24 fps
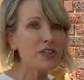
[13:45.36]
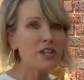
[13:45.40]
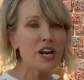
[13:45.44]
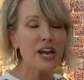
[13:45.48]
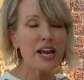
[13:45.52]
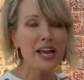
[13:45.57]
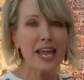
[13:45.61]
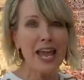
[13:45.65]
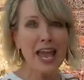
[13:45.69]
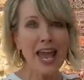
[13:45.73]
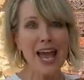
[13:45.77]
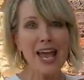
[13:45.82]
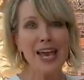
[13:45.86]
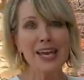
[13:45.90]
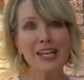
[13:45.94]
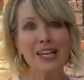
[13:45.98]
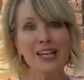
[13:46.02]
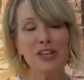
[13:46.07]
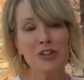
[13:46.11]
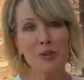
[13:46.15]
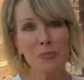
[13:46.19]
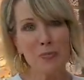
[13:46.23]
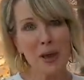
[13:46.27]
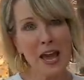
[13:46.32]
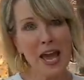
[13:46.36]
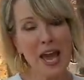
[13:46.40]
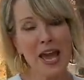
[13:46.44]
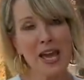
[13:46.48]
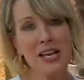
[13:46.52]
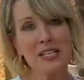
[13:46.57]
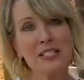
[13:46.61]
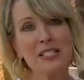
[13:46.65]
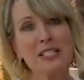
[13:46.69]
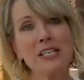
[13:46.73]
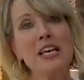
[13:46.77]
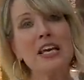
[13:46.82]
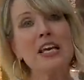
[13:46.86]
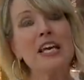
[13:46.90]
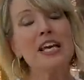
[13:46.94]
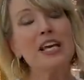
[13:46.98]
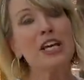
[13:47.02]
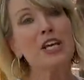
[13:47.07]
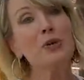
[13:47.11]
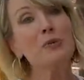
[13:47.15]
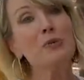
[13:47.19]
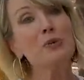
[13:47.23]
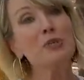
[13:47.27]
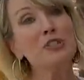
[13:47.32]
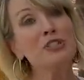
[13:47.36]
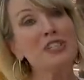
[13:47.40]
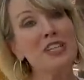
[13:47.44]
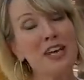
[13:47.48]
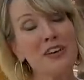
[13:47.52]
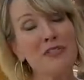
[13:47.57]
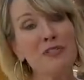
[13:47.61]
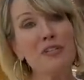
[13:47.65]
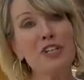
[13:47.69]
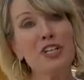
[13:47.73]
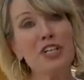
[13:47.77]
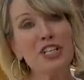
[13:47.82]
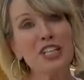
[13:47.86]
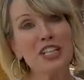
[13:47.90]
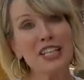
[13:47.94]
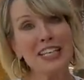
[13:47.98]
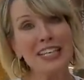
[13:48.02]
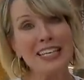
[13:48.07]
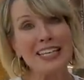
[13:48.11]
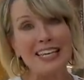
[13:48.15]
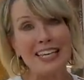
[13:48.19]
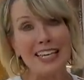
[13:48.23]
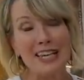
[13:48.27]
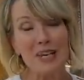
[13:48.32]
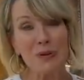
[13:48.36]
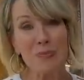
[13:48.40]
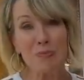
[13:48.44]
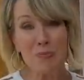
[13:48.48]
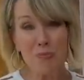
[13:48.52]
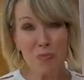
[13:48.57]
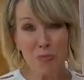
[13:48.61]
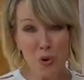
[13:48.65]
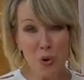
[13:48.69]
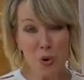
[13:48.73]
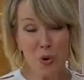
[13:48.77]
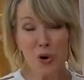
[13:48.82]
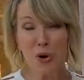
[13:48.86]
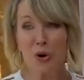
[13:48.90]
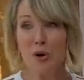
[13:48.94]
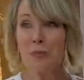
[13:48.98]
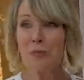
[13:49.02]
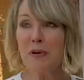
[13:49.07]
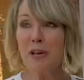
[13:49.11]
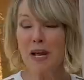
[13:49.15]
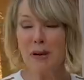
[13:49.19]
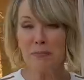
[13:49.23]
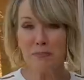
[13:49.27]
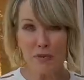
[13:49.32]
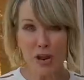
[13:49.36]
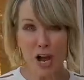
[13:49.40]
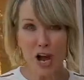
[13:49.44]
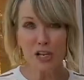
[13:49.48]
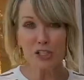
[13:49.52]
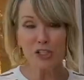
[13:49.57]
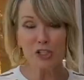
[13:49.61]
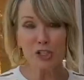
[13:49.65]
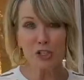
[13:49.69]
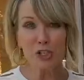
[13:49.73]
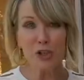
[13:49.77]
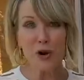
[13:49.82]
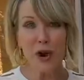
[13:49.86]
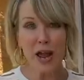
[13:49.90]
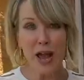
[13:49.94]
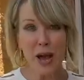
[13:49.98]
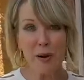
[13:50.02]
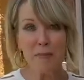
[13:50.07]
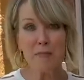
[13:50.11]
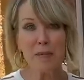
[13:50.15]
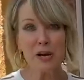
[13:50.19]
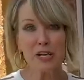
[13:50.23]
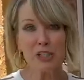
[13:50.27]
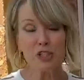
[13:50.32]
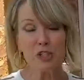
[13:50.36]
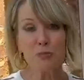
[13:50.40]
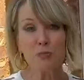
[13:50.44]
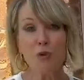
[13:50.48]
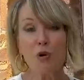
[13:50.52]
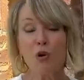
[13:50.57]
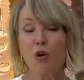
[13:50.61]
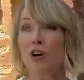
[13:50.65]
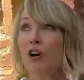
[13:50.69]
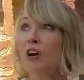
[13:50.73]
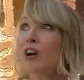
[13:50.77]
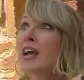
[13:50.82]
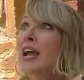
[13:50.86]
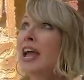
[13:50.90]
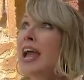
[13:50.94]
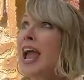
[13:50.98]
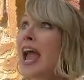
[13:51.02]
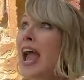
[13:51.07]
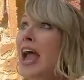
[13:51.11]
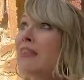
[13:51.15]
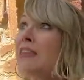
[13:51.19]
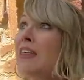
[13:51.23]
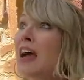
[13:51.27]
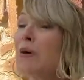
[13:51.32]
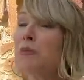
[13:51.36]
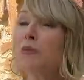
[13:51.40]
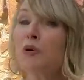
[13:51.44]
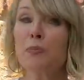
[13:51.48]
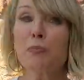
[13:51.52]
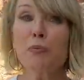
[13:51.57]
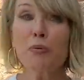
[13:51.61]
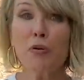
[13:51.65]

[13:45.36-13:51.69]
than I had in the past. It will definitely get more, but I'm not sure how much more. And that will